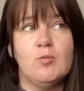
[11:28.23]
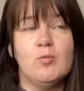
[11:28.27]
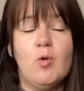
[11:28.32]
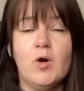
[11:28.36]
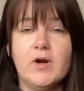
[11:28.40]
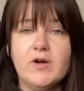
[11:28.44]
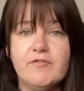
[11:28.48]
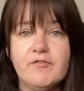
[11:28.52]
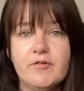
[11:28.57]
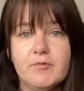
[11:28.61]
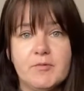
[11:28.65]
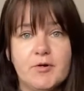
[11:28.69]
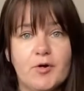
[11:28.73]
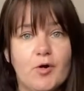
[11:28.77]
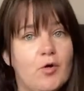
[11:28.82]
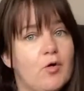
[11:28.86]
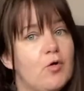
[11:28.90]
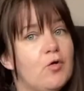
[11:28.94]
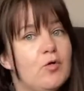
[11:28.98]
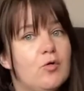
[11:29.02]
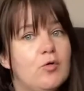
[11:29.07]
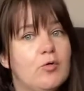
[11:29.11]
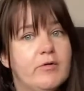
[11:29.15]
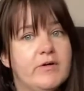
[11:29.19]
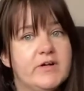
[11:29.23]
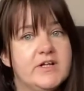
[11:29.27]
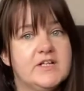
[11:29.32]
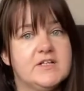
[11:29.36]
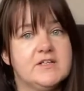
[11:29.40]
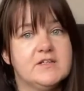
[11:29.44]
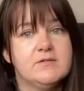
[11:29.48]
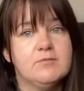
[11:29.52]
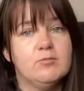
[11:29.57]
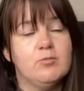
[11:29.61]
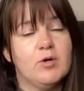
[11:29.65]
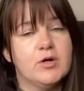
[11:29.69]
One of them I got
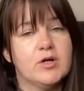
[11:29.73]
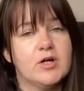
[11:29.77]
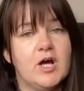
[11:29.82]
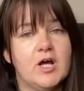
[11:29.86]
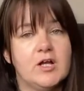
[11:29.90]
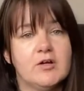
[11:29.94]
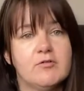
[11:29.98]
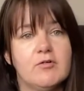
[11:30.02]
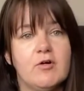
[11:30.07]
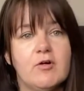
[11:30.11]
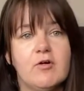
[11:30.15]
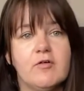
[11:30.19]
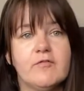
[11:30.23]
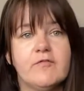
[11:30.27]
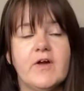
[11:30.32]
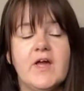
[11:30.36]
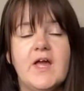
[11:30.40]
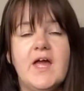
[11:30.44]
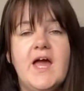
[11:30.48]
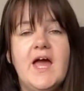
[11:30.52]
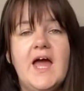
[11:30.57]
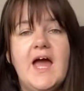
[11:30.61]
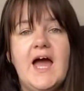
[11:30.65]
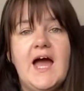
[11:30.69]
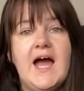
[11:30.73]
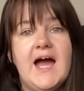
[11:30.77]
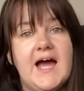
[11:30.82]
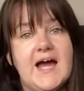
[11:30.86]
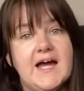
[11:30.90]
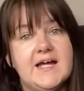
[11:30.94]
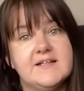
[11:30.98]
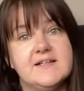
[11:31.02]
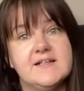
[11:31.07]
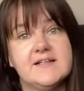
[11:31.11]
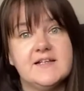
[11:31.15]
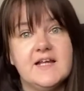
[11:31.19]
already one colour of,
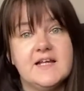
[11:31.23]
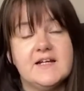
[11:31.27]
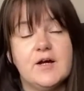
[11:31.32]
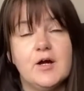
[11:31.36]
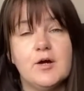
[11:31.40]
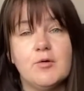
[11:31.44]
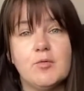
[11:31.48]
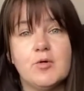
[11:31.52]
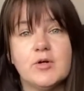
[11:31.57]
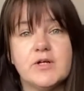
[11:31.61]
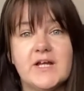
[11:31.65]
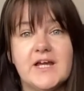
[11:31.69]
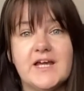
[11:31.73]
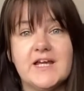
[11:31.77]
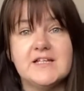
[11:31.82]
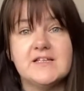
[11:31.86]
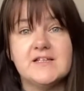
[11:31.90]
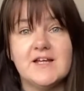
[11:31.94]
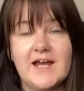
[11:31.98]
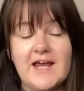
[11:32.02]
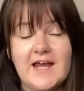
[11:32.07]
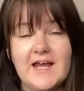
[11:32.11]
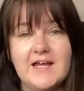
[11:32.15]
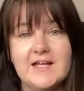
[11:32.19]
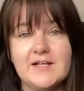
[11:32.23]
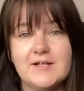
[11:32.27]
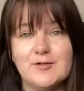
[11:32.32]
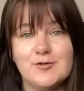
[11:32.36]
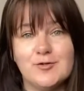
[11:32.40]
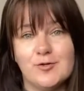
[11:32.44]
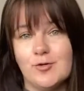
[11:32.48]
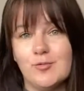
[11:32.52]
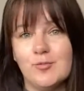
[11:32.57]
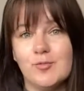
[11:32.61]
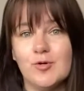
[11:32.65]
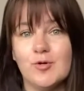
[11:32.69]
and then I wanted a
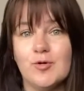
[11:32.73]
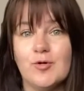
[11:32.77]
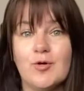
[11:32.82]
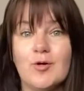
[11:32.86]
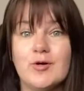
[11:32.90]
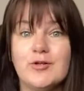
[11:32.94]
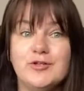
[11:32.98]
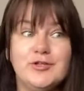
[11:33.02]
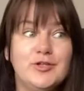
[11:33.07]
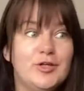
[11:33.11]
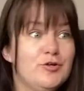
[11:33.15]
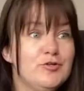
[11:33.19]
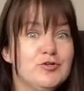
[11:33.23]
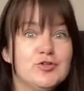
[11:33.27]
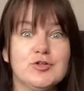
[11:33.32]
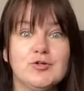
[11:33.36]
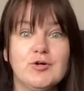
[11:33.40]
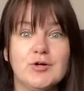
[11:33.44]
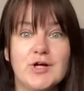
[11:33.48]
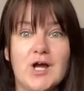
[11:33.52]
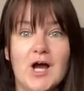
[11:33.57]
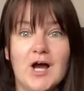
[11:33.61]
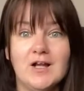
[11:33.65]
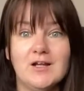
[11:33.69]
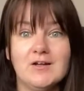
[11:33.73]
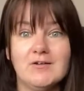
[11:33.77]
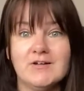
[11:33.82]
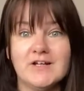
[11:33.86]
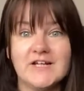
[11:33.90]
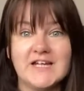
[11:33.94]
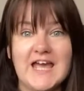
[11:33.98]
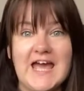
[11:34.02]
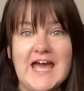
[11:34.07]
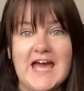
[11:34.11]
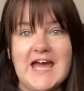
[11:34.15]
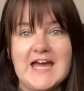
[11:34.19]
normal neutral colour
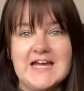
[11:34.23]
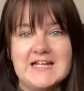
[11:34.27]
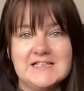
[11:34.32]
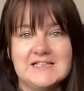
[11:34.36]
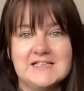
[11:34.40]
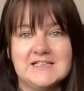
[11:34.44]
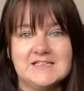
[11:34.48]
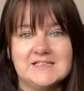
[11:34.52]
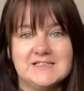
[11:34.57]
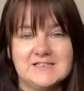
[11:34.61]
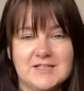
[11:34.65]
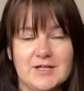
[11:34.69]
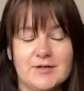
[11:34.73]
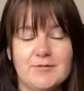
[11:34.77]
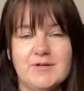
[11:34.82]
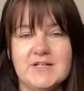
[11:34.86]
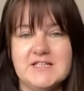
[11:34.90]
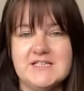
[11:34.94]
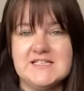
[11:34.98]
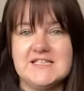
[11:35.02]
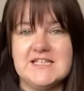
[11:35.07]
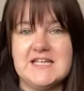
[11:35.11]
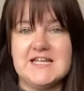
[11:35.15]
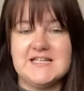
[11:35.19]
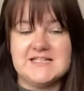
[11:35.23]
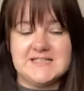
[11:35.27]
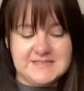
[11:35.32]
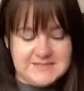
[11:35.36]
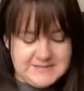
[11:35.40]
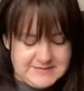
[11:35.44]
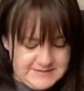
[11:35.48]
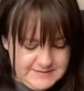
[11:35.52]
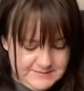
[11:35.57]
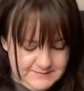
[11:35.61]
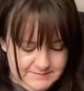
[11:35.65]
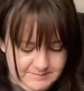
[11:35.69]
again, so it's
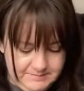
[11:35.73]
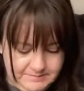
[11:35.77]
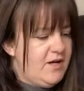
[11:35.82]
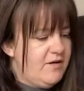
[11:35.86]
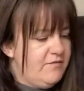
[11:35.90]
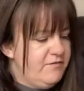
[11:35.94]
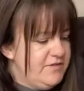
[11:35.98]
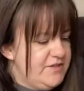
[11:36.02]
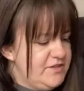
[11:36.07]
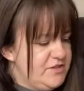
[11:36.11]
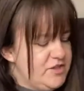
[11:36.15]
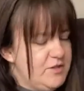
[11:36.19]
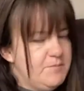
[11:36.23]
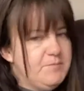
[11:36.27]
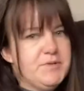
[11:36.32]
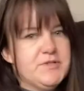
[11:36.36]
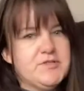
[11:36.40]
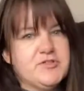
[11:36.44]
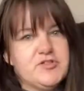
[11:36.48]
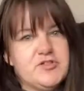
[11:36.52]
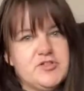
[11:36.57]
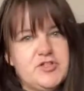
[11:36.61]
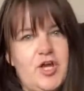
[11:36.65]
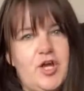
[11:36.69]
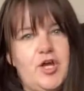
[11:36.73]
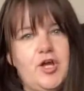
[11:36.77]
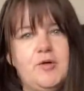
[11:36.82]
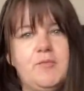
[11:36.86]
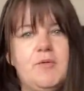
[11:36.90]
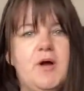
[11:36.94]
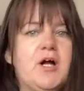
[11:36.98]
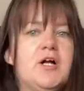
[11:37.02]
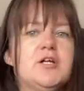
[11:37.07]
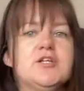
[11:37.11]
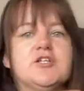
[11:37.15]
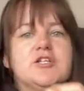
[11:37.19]
this. I love these jumpers so
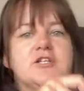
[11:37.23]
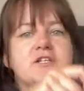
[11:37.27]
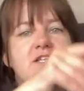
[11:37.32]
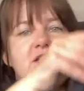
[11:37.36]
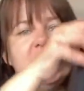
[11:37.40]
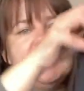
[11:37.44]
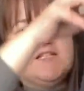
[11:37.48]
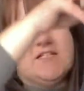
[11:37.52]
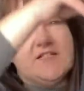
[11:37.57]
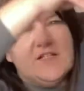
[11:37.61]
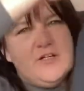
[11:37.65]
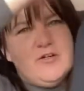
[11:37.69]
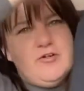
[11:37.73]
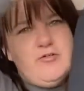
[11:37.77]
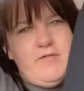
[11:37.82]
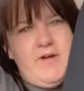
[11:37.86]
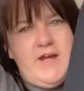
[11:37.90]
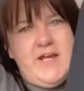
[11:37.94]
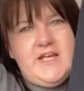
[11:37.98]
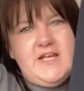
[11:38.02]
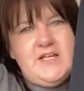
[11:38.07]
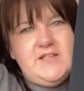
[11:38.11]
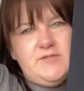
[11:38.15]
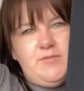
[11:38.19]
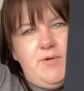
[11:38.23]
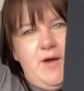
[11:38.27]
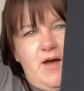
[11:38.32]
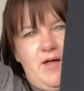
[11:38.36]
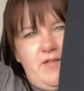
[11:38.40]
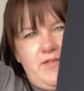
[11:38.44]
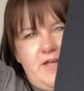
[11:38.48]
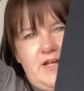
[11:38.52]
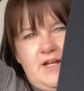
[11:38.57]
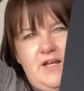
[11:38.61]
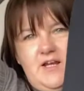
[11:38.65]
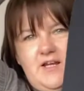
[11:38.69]
much, and these are great as well.
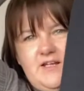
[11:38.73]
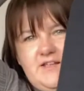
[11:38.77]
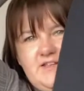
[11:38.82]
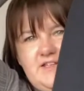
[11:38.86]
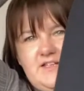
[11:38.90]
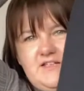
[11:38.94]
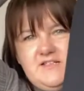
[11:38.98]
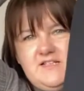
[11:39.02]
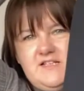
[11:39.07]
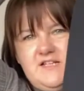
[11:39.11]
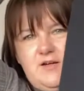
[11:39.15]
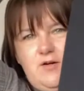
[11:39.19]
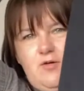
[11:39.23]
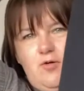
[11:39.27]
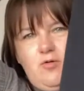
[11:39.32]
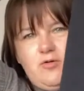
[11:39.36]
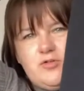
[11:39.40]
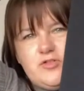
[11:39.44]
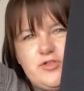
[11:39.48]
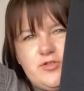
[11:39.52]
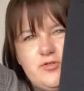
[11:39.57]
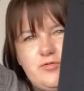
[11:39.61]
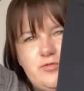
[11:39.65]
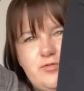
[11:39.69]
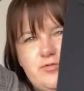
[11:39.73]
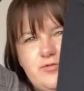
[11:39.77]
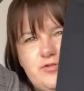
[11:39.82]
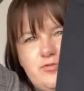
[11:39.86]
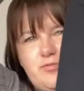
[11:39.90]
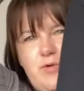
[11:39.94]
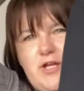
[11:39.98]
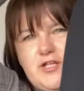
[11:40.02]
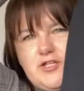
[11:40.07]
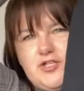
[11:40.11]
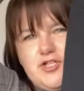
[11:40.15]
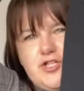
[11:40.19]
They're like these little
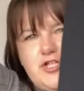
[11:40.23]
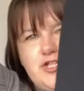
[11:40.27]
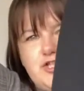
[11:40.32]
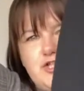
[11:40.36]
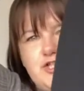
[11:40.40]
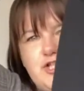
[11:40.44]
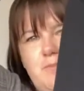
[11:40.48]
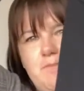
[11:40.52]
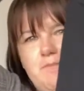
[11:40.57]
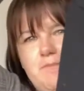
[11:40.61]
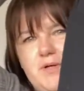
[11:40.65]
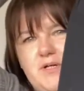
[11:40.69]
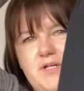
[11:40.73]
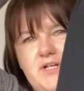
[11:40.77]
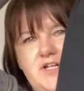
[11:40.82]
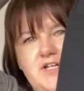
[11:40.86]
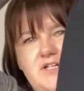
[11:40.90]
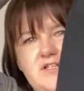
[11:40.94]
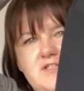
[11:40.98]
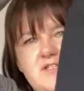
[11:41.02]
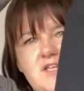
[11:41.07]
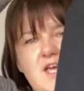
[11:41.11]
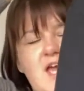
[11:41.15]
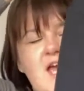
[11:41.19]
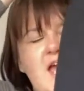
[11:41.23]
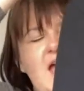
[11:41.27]
sweatshirt jumpers.